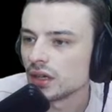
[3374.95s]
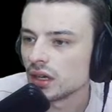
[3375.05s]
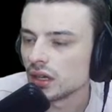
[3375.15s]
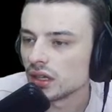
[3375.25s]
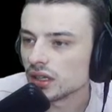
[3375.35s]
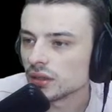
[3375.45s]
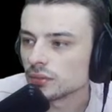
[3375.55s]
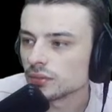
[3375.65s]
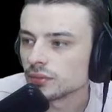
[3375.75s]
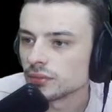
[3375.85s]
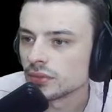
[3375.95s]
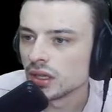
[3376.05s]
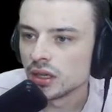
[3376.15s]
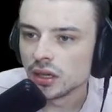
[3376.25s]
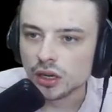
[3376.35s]
I like him.
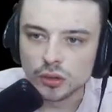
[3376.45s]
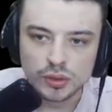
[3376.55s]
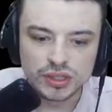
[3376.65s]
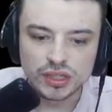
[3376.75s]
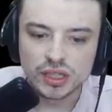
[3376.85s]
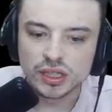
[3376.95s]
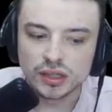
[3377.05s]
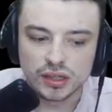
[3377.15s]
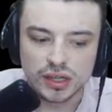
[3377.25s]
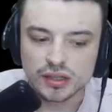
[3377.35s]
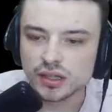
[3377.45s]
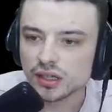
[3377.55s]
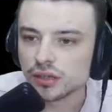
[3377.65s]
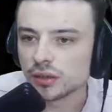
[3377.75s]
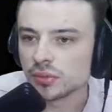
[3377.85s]
Or er, what, uh, uh
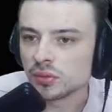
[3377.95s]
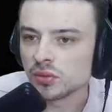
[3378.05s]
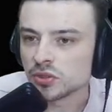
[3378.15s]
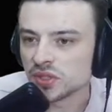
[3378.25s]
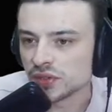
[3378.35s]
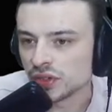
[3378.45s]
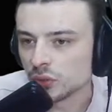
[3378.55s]
I'll, I'll, be more specific.